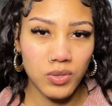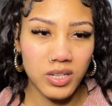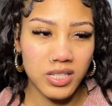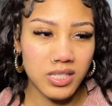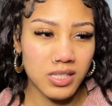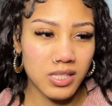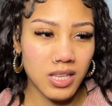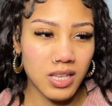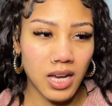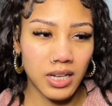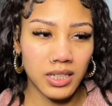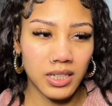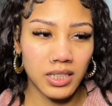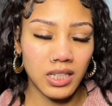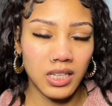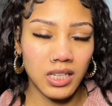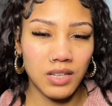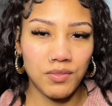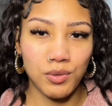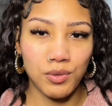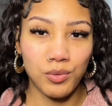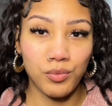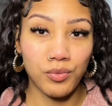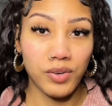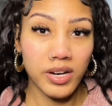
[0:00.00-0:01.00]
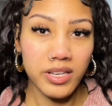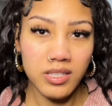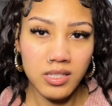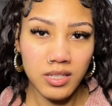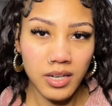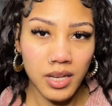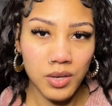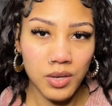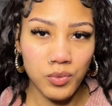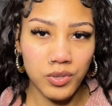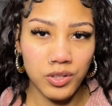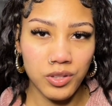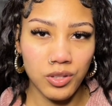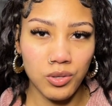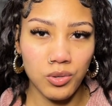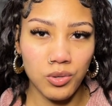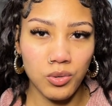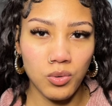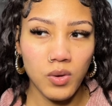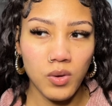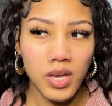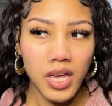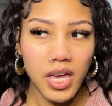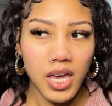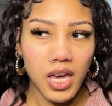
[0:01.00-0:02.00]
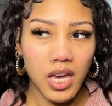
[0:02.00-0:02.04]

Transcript: It's not going to even resonate with you.